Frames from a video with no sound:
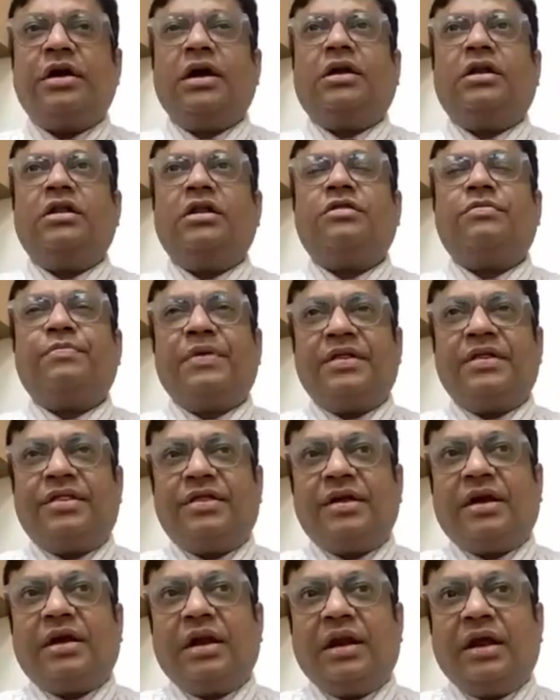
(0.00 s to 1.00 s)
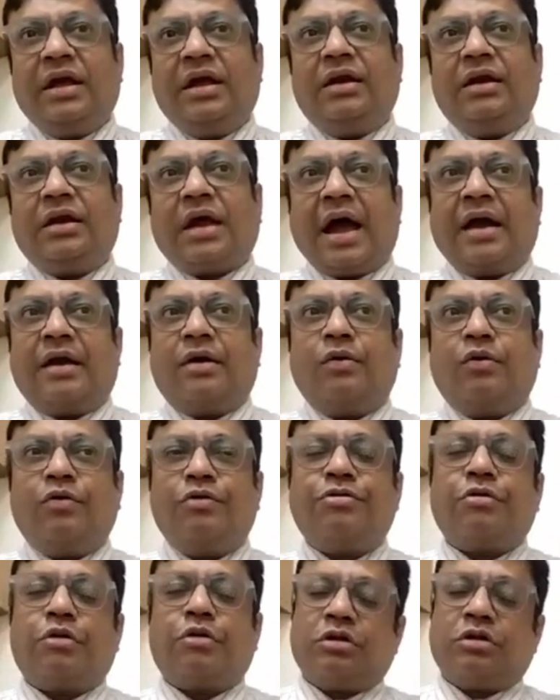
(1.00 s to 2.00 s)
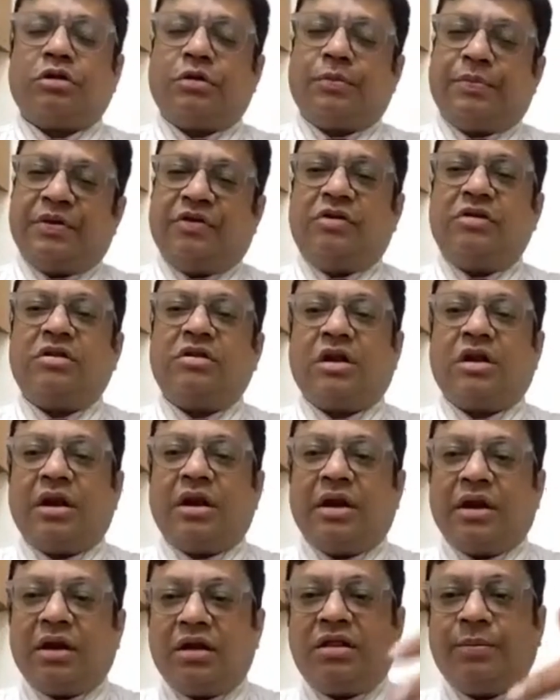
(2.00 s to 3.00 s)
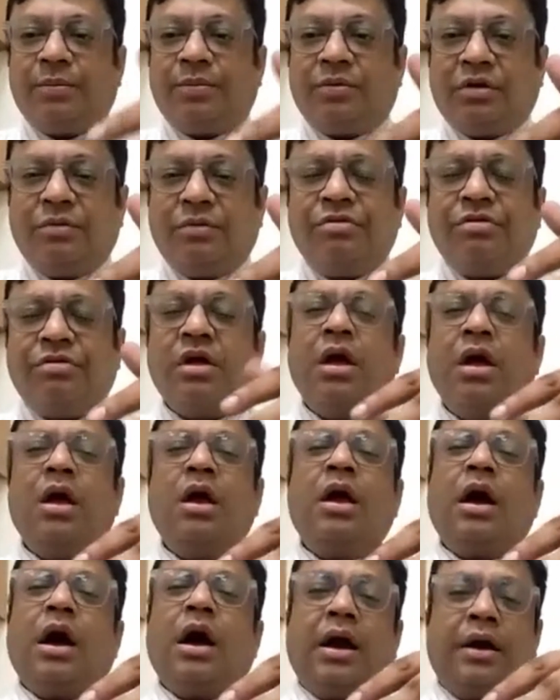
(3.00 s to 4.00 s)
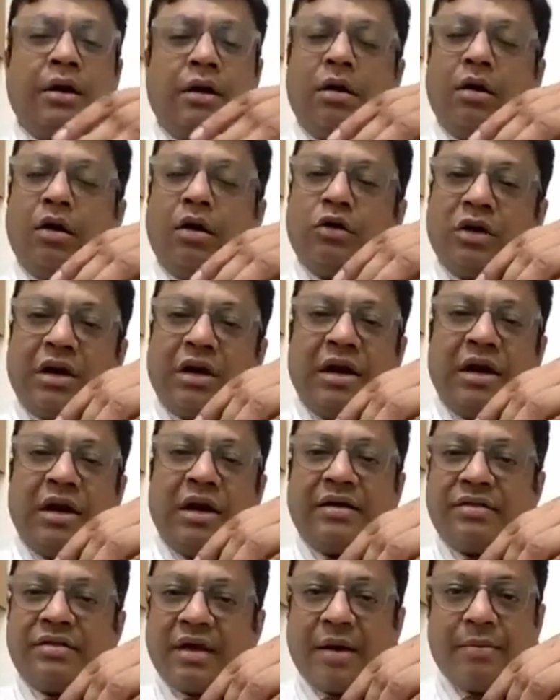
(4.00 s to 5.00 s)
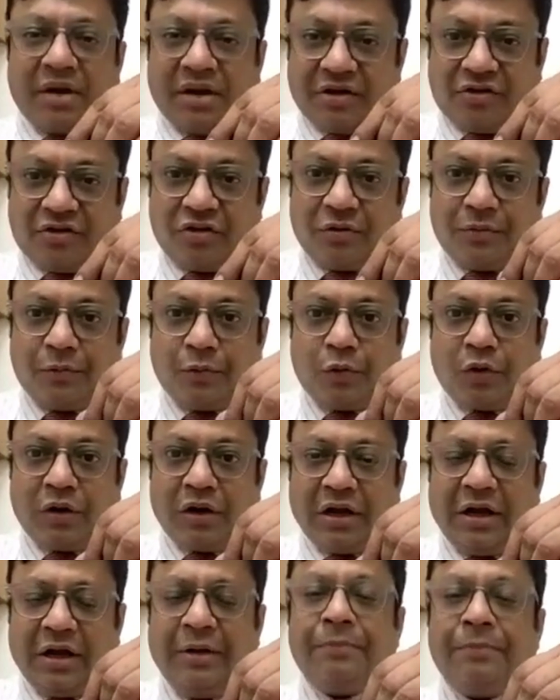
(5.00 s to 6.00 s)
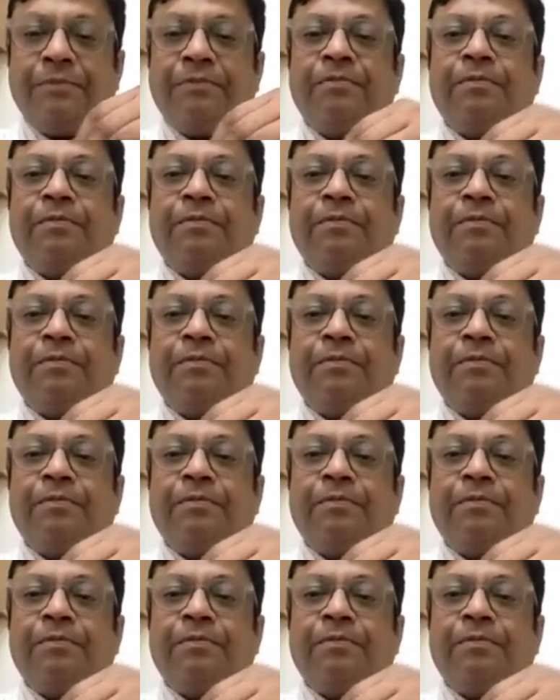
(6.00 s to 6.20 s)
it is basically diagnosed on the patient's clinical symptoms and neurological examination only.